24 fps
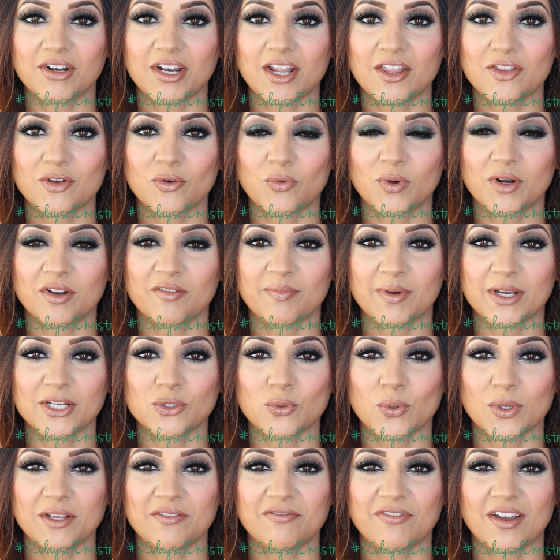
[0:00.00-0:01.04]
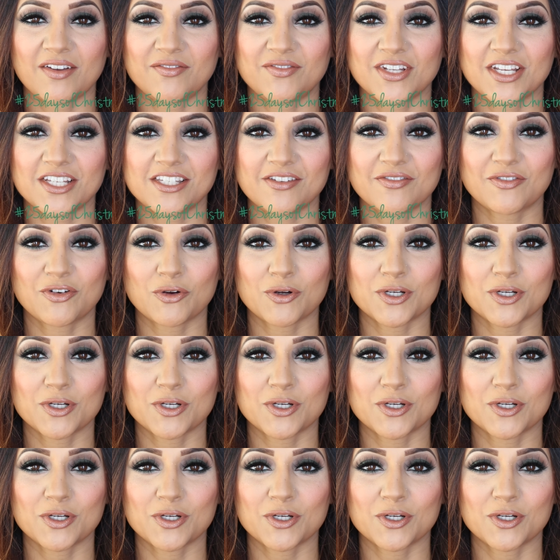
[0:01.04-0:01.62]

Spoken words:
another one of my 25 days of